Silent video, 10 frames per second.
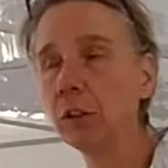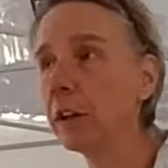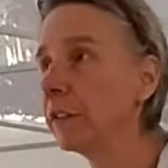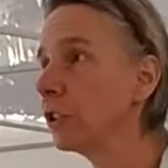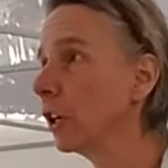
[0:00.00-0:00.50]

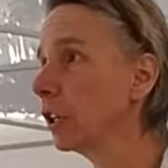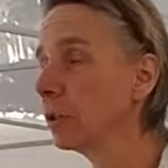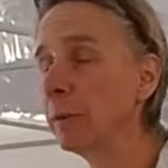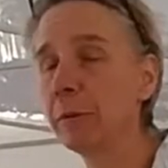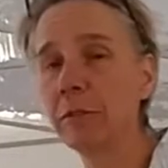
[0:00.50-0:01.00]
Look at the
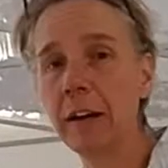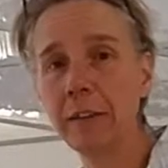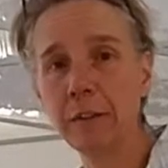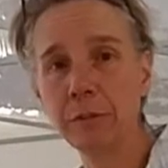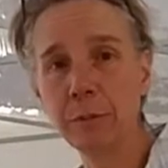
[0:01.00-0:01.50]
charts. We
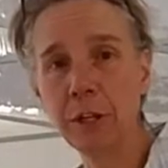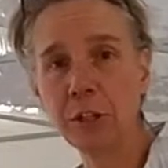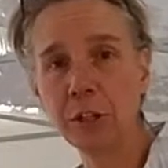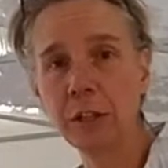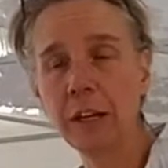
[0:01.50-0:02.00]
provide the
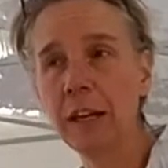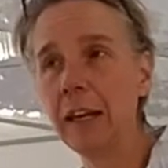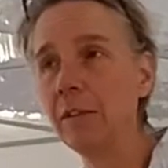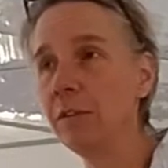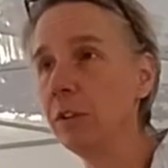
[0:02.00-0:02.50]
information.
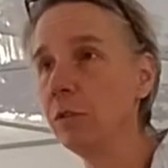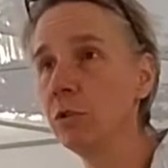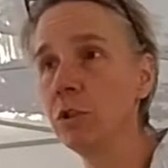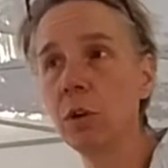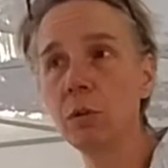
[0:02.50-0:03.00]
If
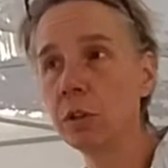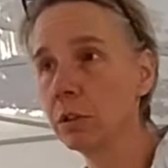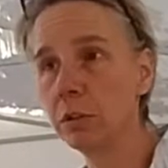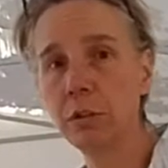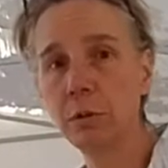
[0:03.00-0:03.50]
you don't
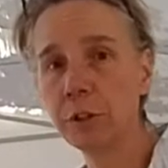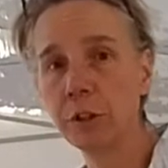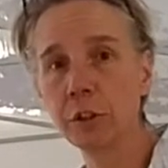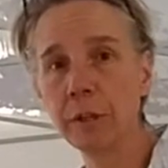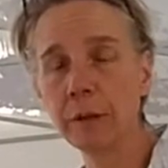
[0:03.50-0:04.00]
know
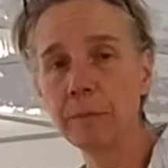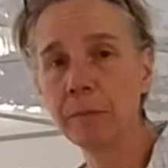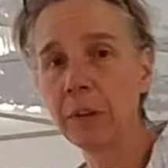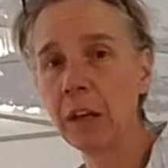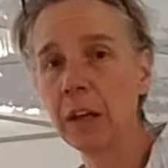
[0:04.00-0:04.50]
what you're
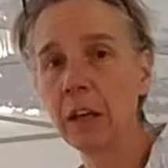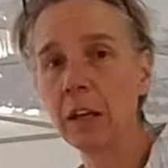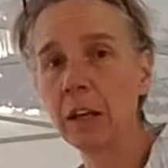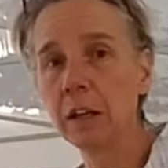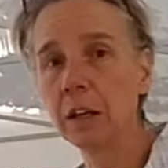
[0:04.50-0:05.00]
doing,
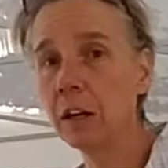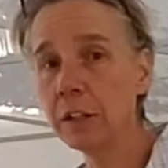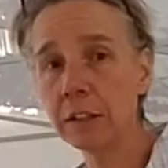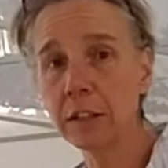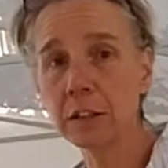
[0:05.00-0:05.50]

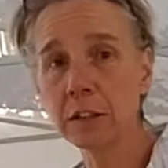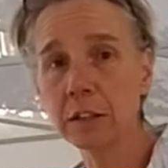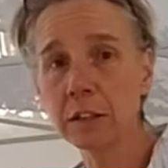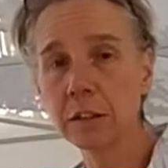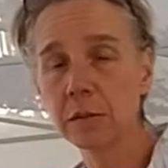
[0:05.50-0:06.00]
contact us.
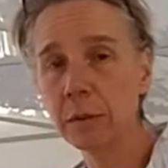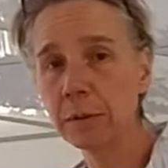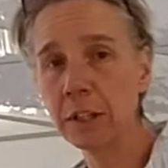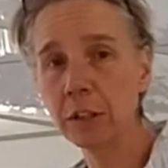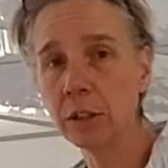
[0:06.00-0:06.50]
We
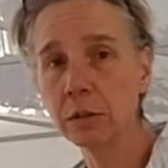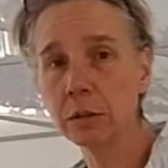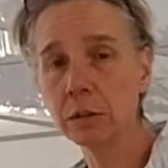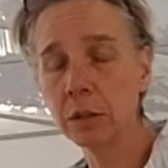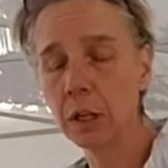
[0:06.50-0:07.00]
will tell
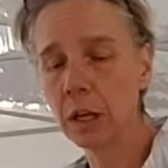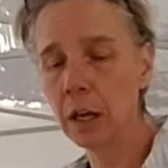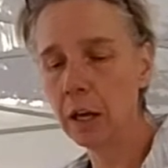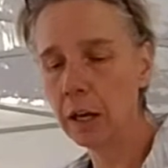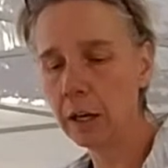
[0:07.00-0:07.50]
you.
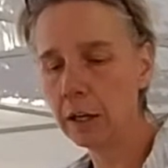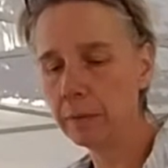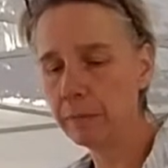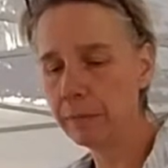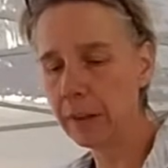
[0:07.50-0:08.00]

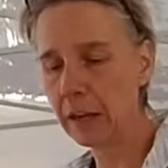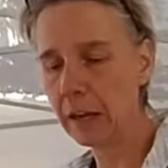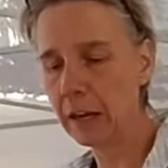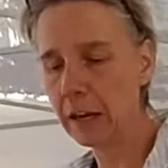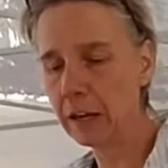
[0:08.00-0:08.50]
And
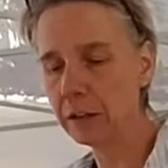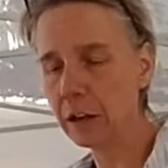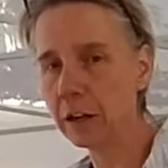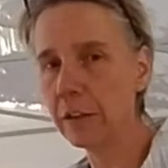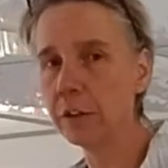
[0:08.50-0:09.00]

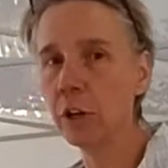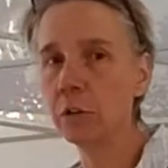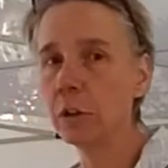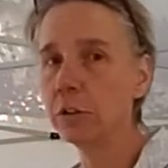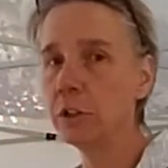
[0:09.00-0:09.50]
another
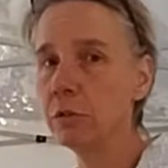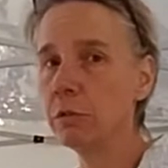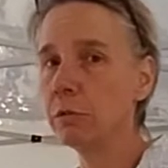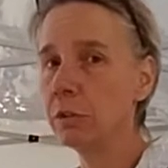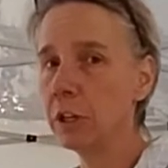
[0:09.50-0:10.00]
note,
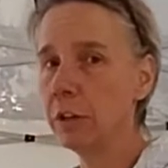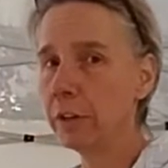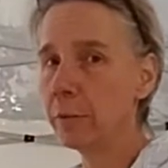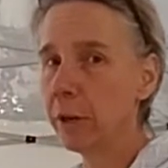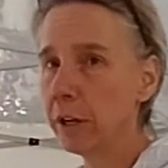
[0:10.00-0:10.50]
can
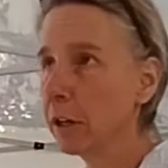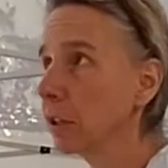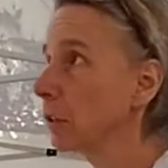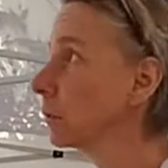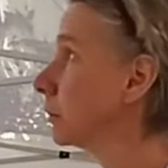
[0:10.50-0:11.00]
you hear the
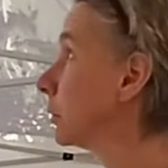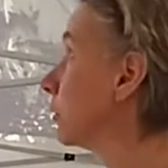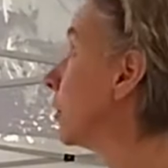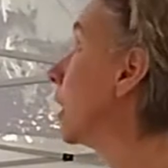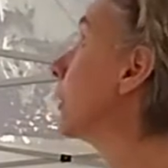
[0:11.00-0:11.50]
bug
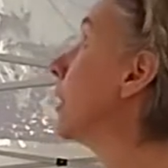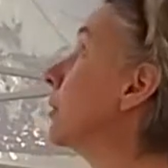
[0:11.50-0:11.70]
flying